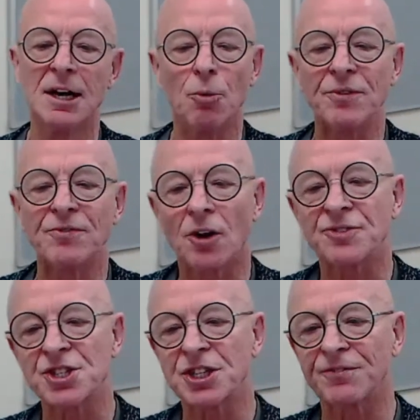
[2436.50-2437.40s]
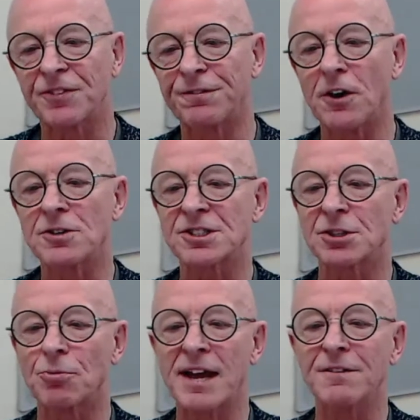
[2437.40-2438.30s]
We've got to shift the focus
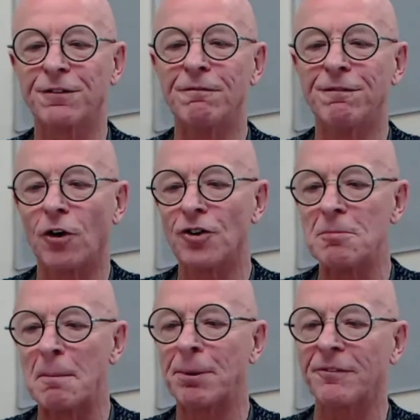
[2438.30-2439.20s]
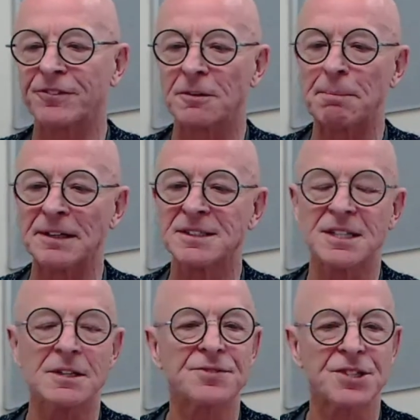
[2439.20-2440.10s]
away from volume and
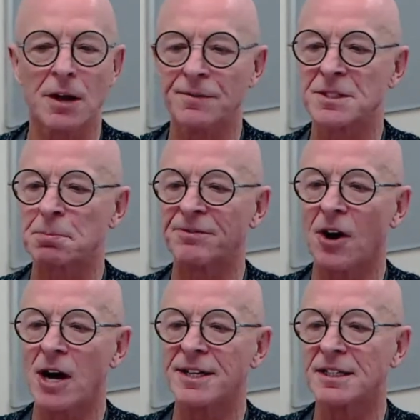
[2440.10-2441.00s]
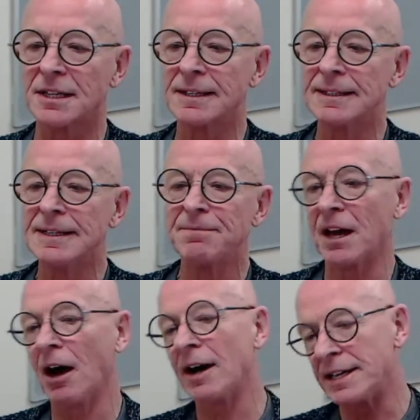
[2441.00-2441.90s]
profitability of services provided
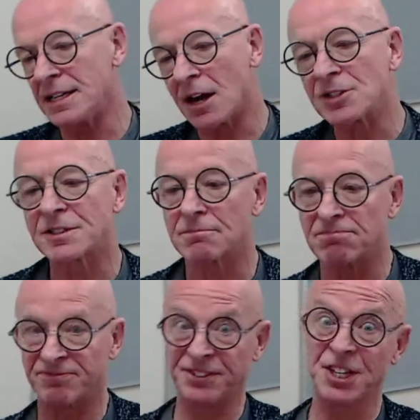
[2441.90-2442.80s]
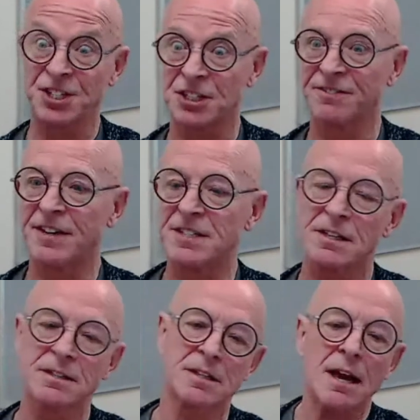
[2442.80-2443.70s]
i.e., those physician
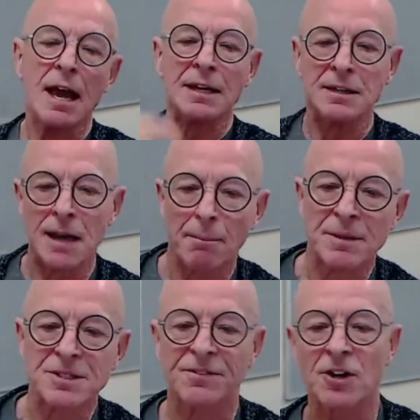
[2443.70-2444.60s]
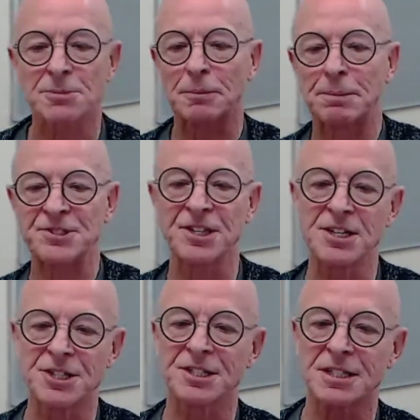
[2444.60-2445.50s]
visits, numbers of hospital
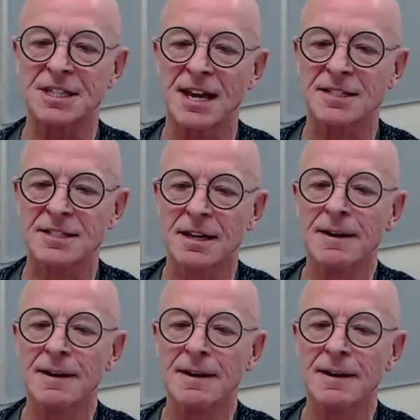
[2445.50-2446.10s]
procedures and tests,